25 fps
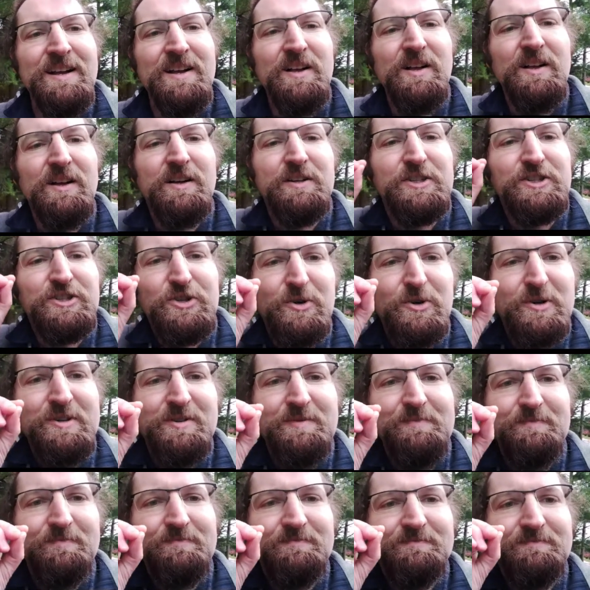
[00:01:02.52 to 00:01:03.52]
a short
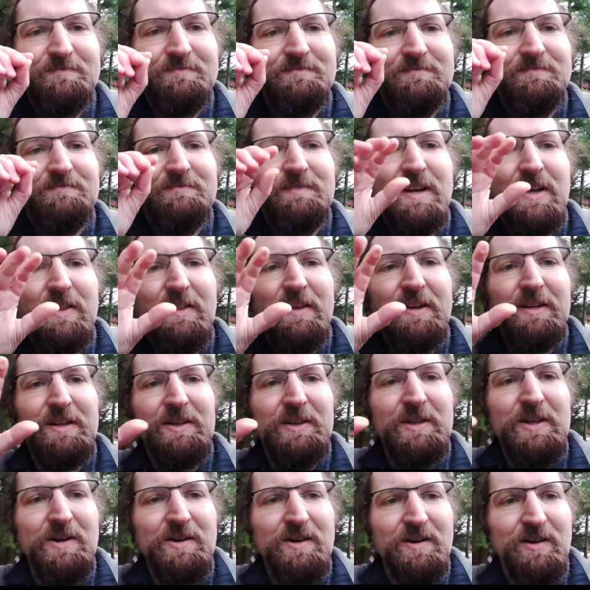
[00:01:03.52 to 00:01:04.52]
and then a
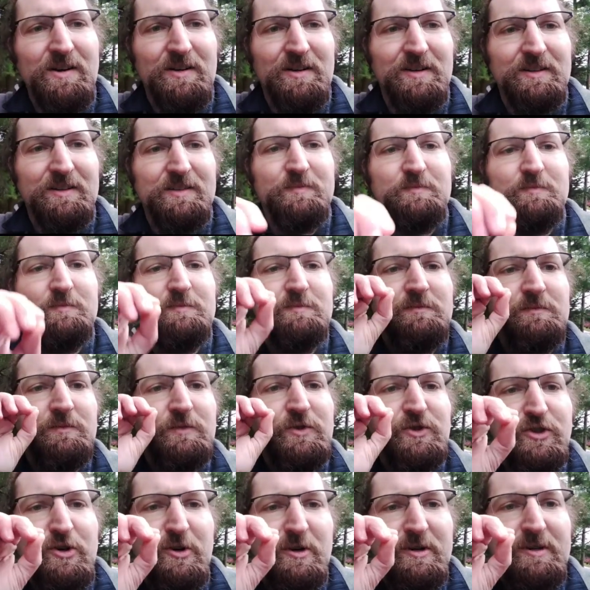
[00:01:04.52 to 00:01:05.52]
long.
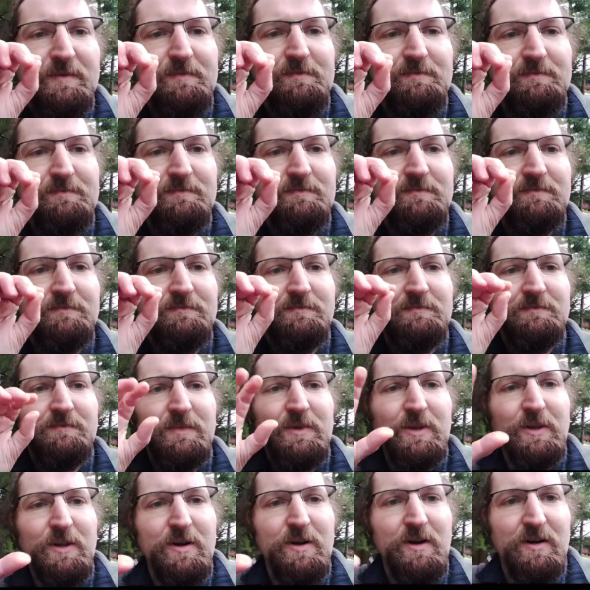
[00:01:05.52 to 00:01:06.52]
Short,
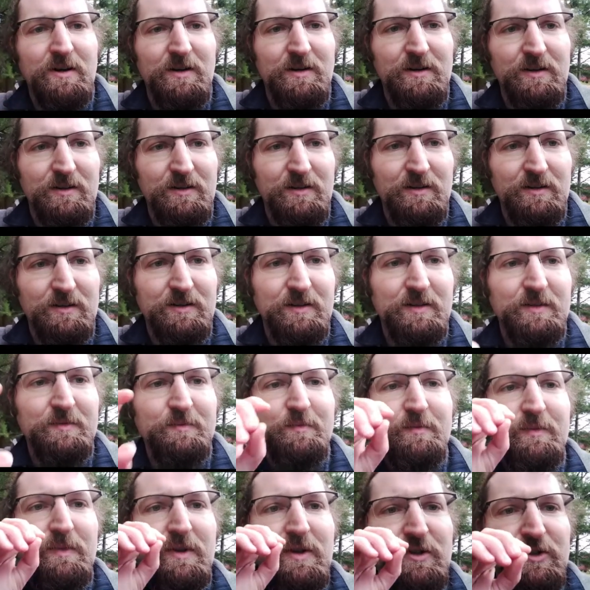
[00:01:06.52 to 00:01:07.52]
long,
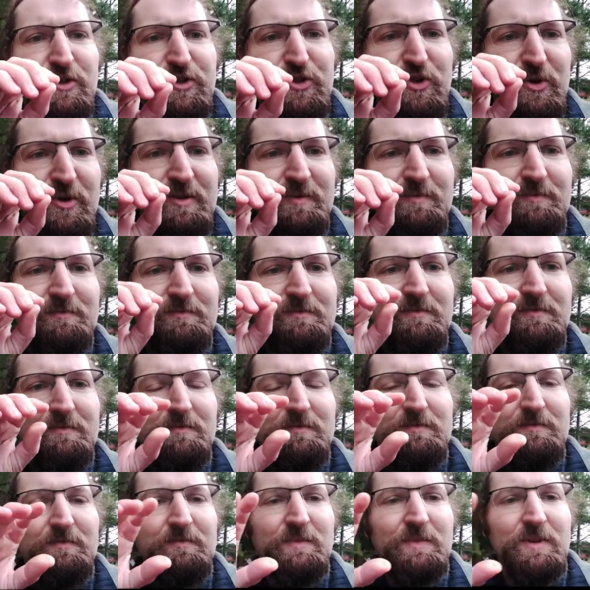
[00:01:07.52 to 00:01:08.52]
short,
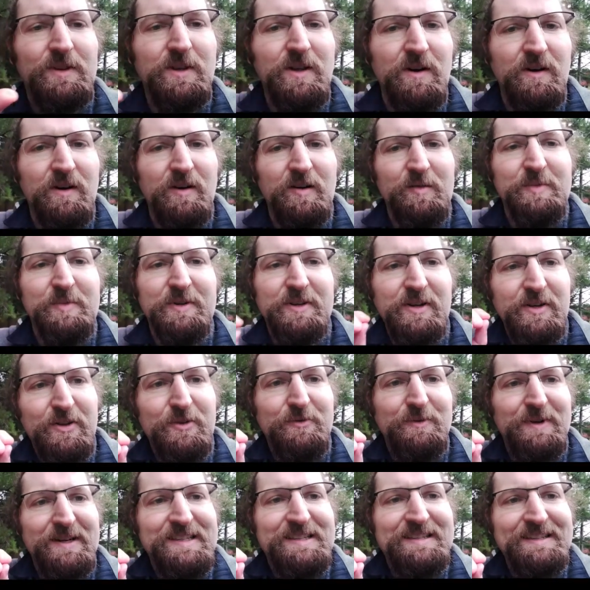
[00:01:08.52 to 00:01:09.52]
long, but
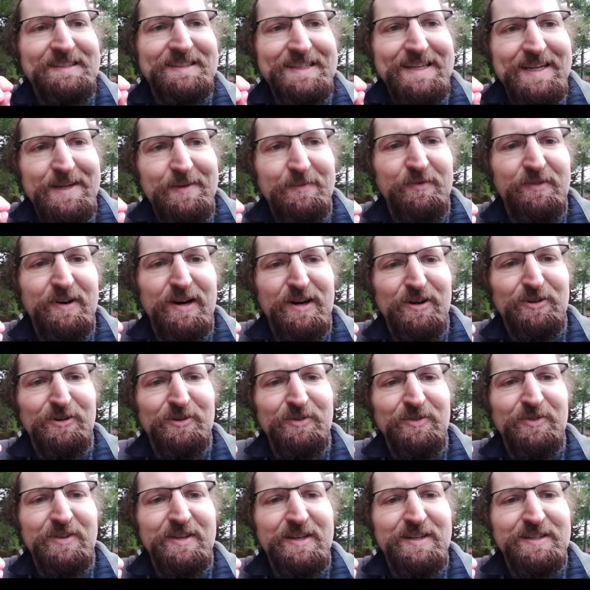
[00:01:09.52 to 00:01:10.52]
otherwise the same
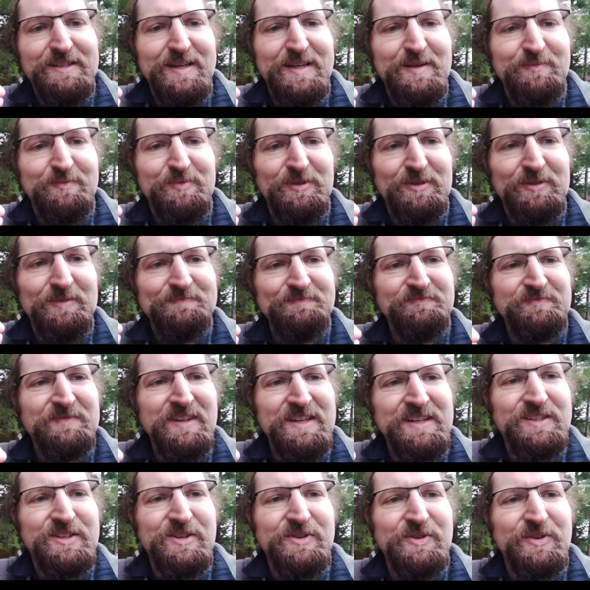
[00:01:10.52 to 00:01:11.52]
vowel. The example,
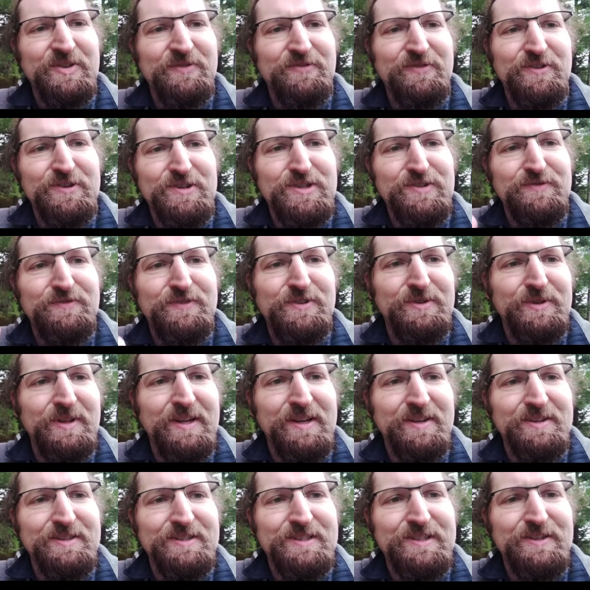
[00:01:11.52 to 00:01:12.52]
so in the first few
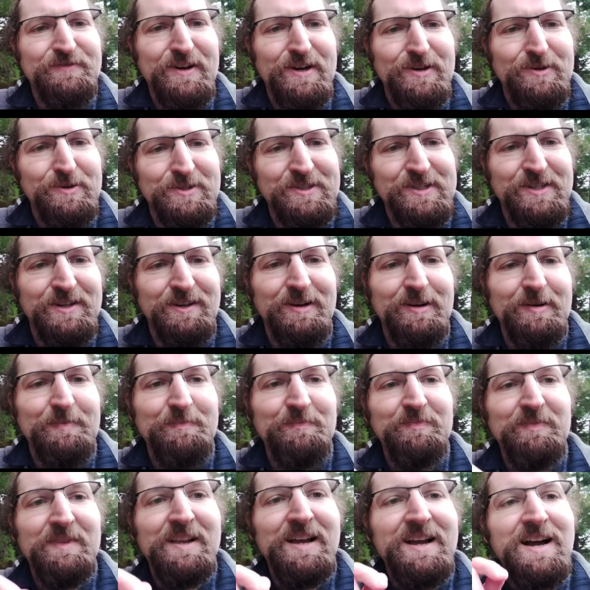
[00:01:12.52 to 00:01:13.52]
letters, the vowels are
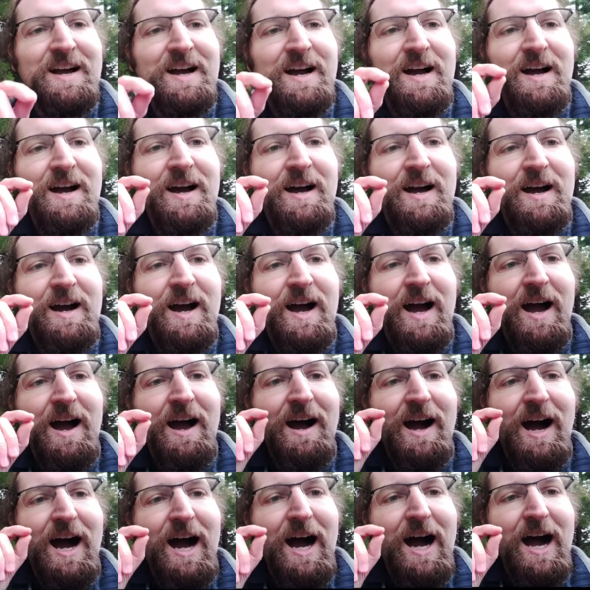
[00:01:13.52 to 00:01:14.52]

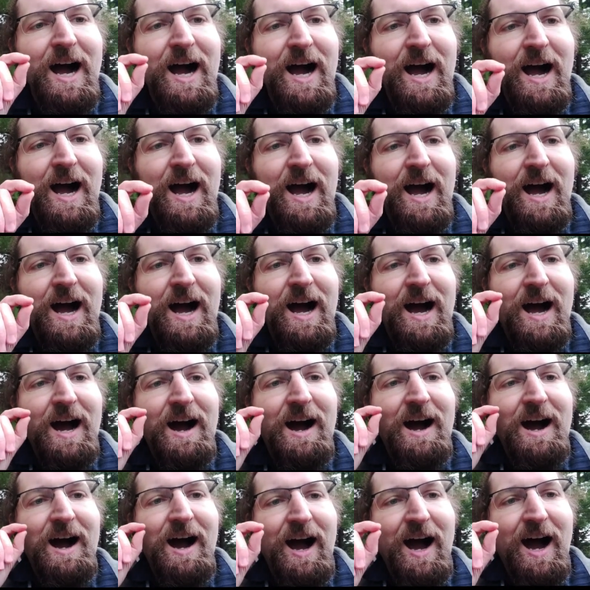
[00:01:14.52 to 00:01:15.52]
a,
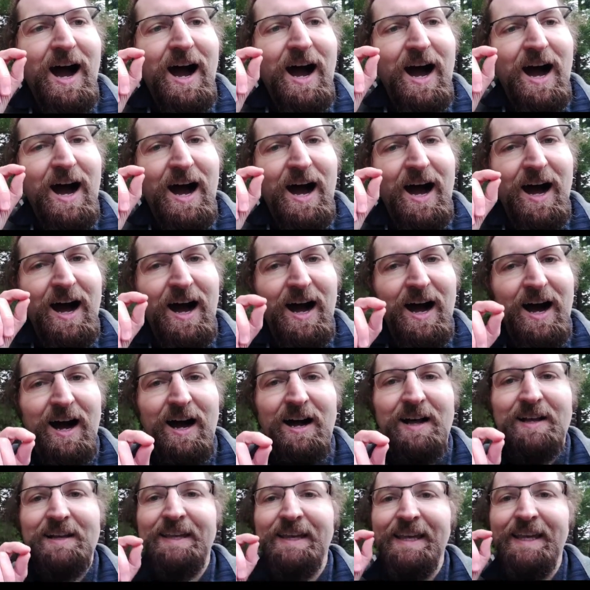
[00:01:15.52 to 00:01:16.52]

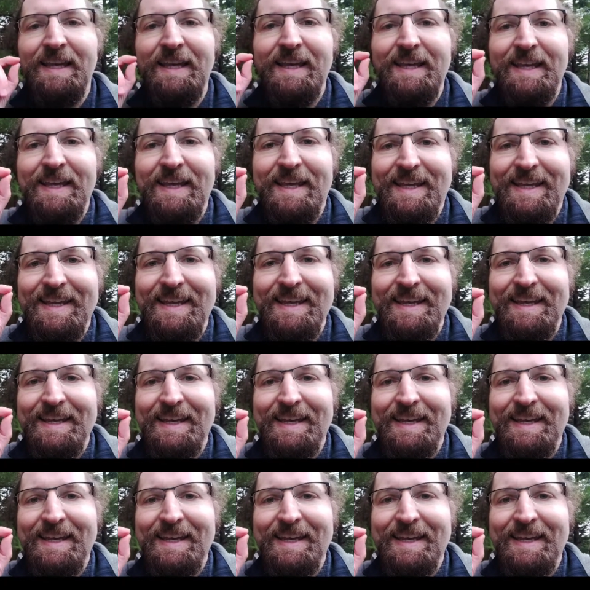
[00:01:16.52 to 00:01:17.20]
ah, e,